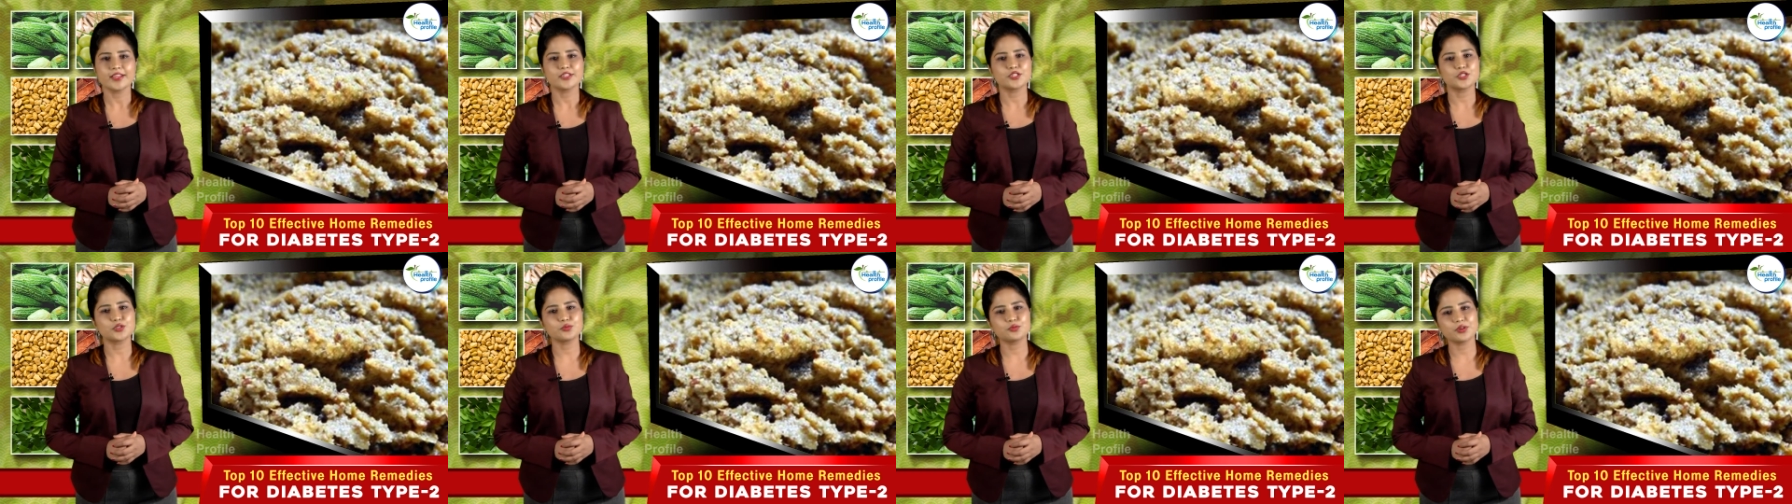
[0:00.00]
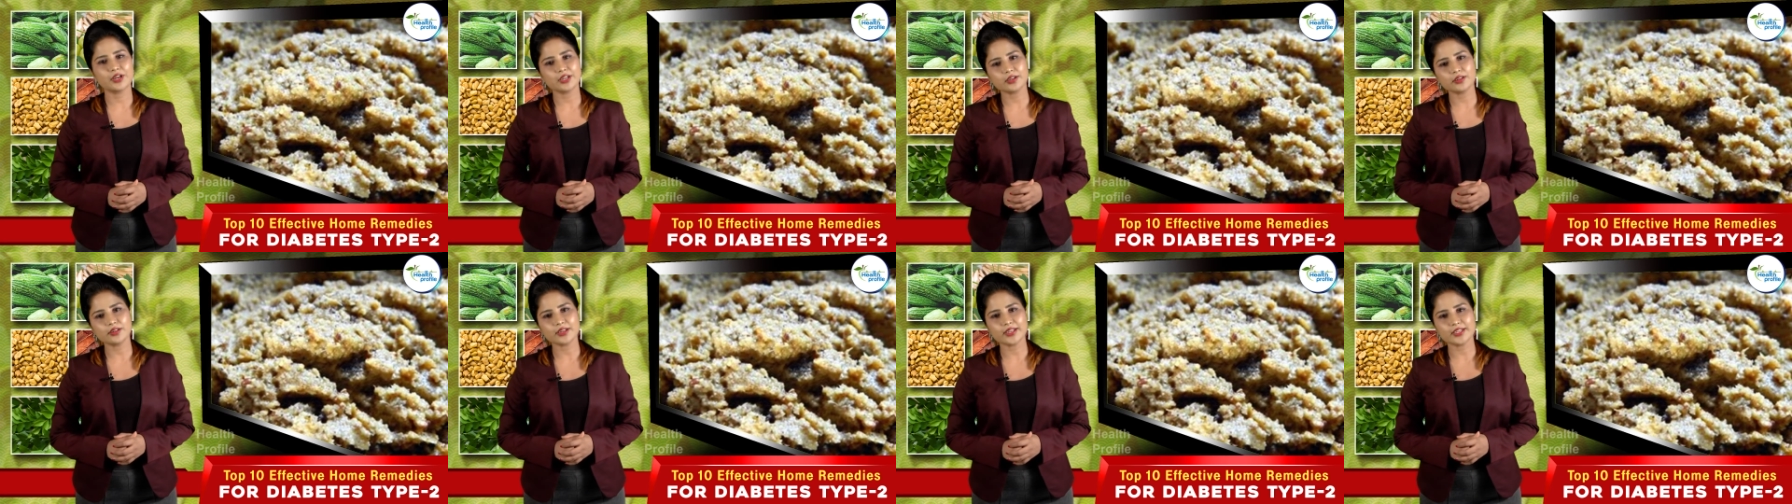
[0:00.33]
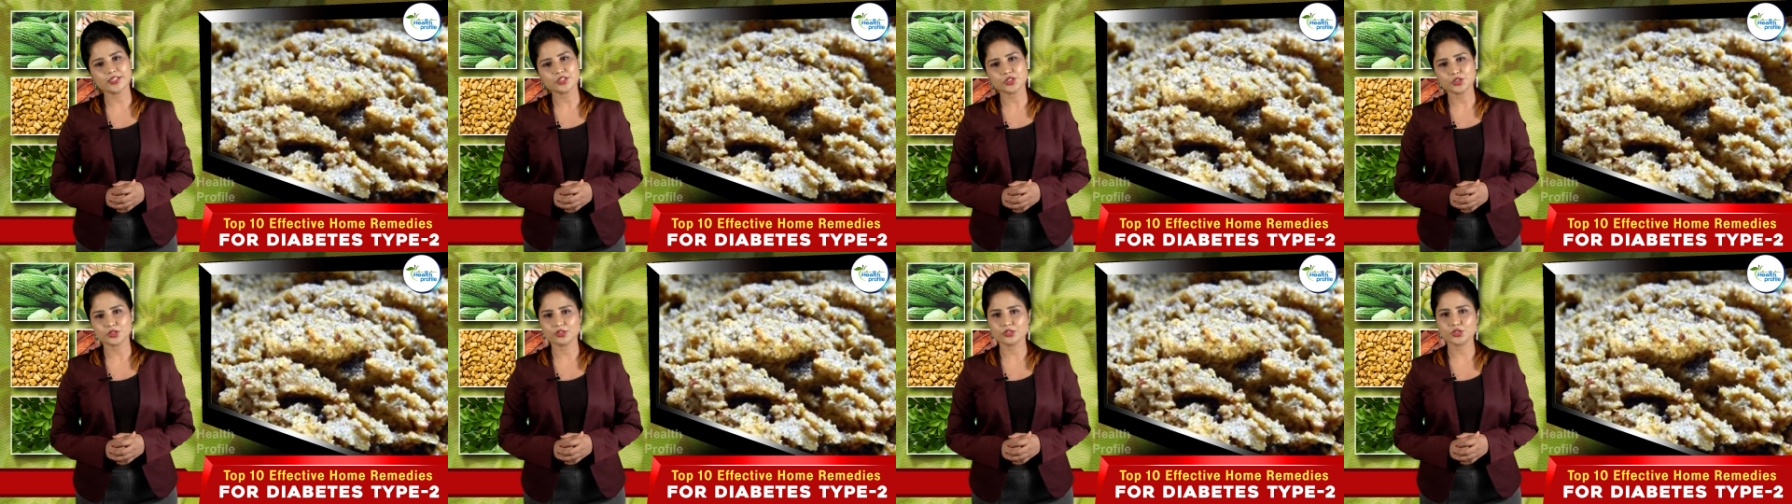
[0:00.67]
to
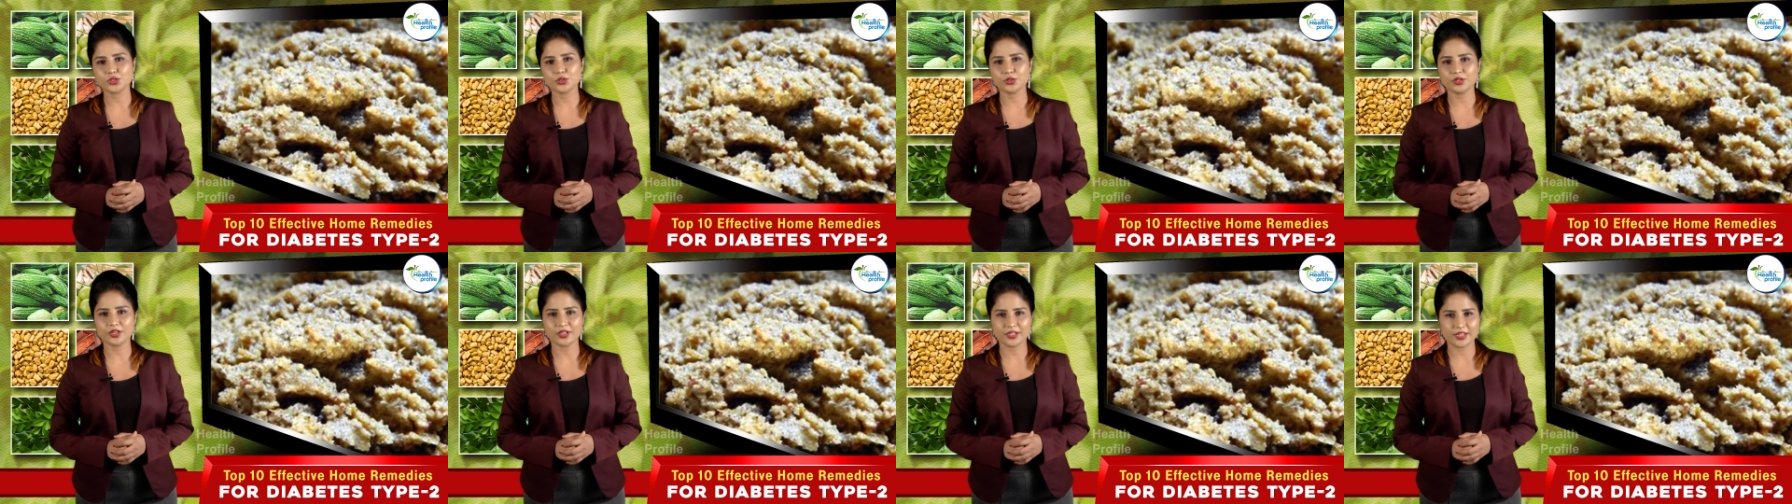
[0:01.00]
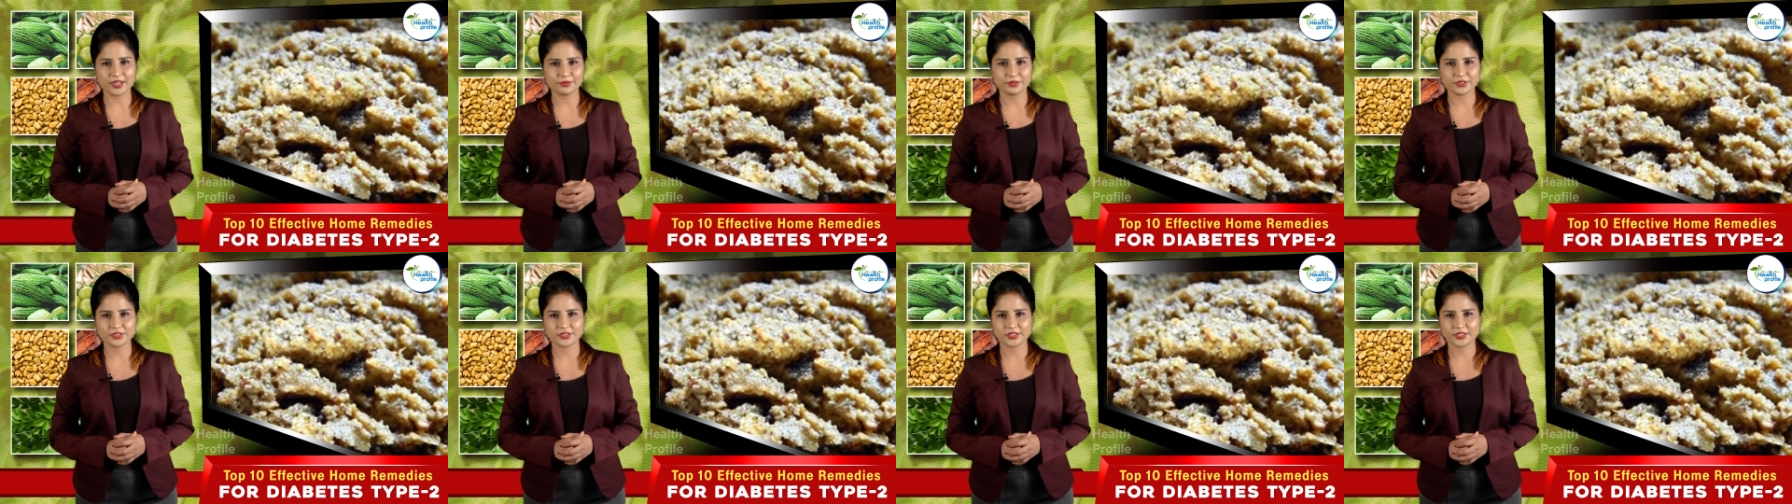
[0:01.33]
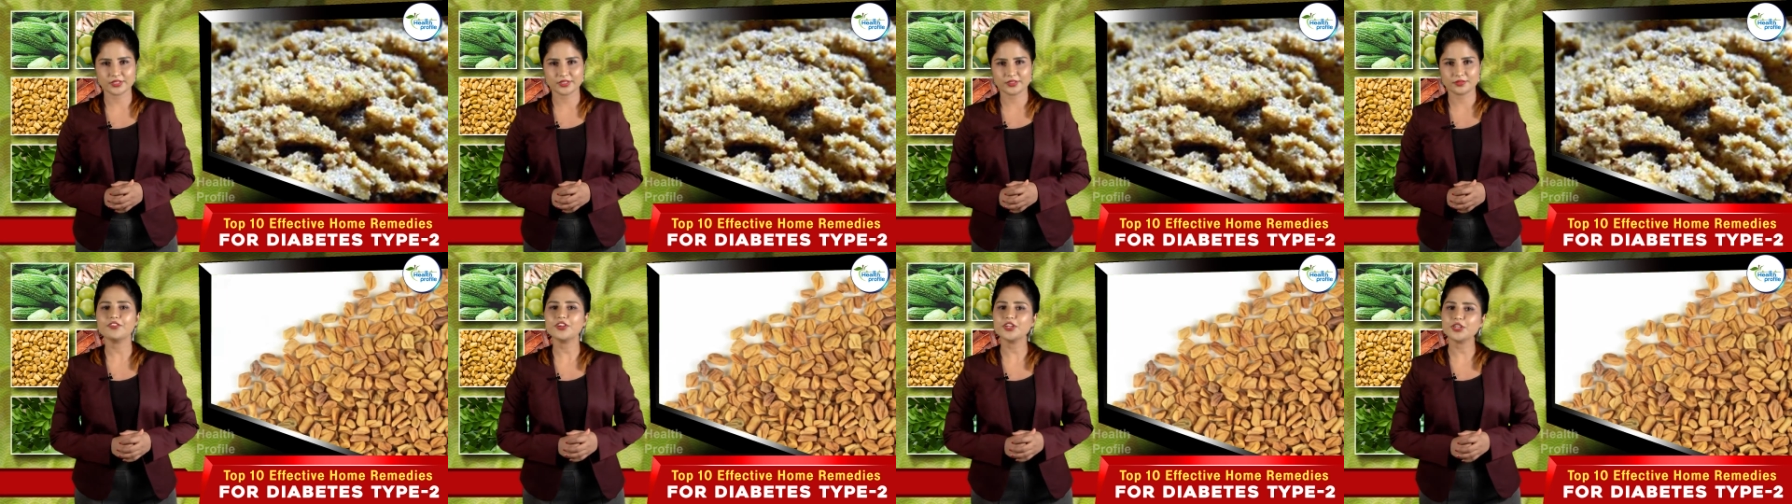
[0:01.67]
regulate your sugar
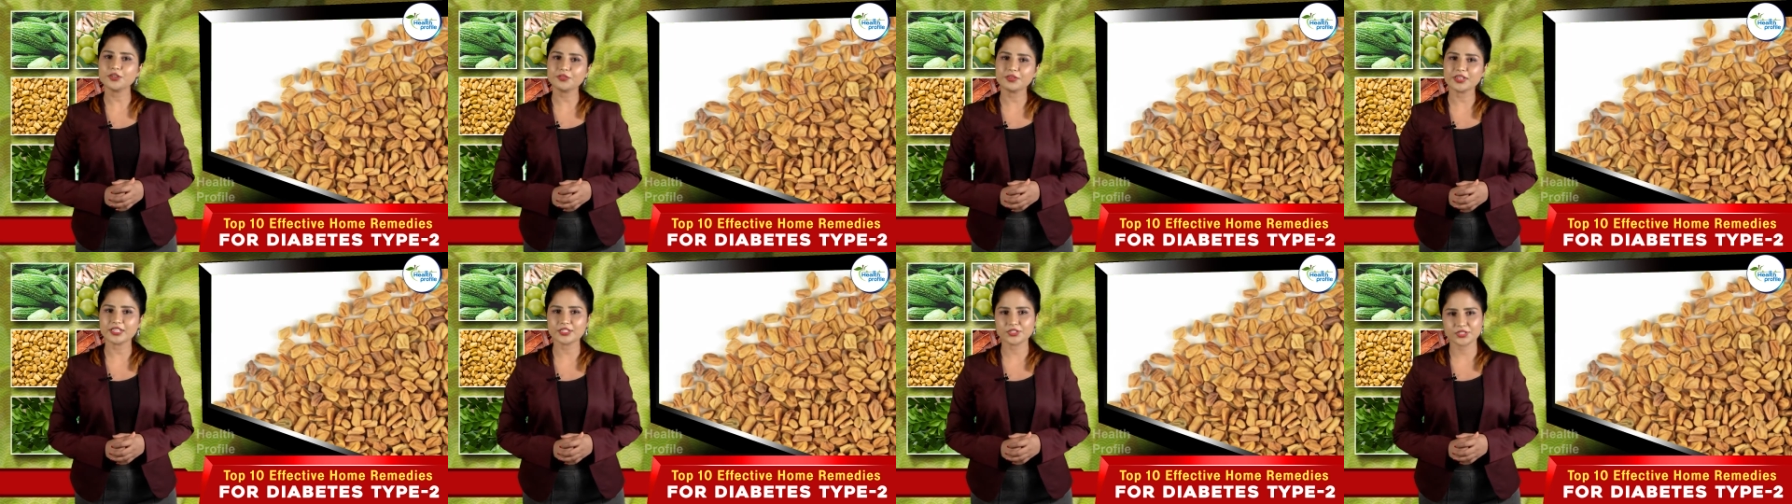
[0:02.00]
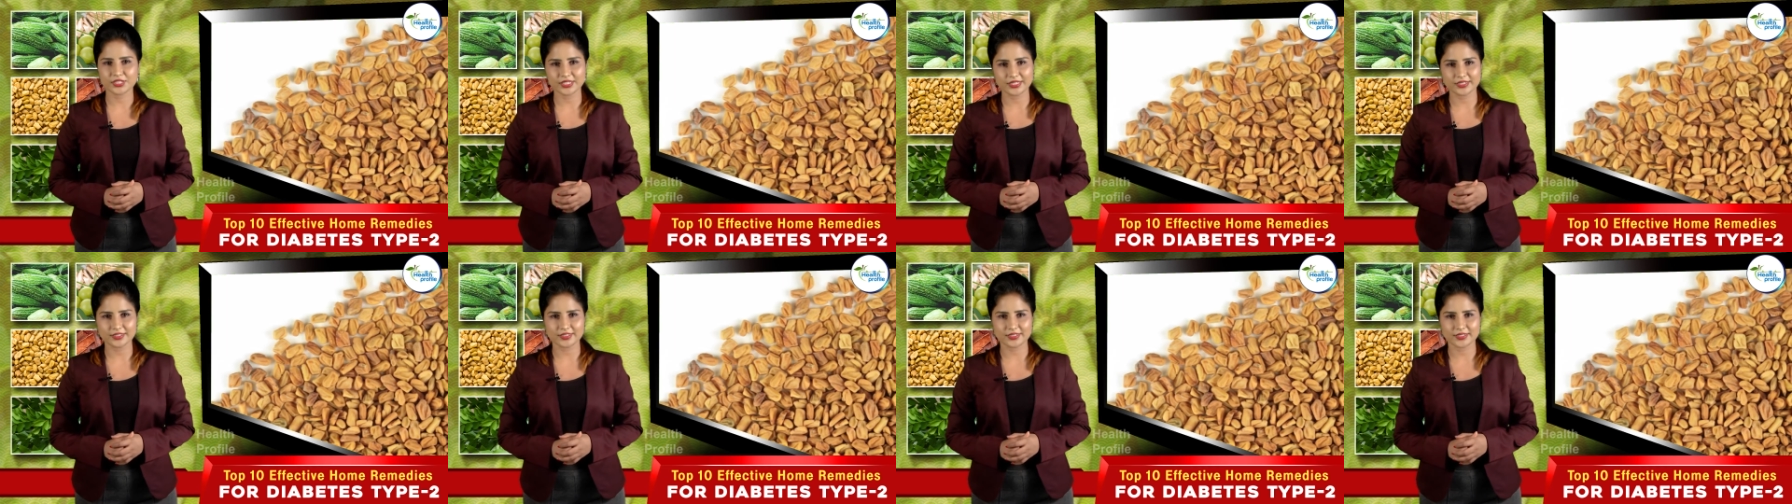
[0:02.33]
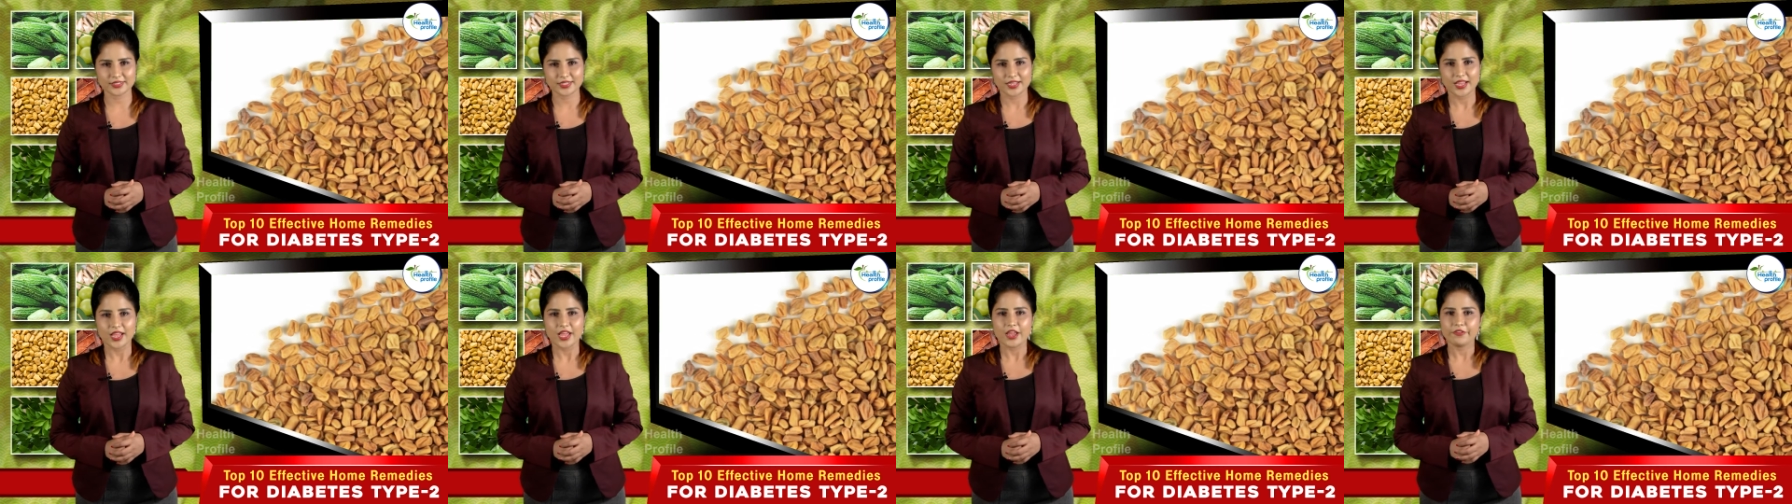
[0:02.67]
levels. Fenugreek seeds.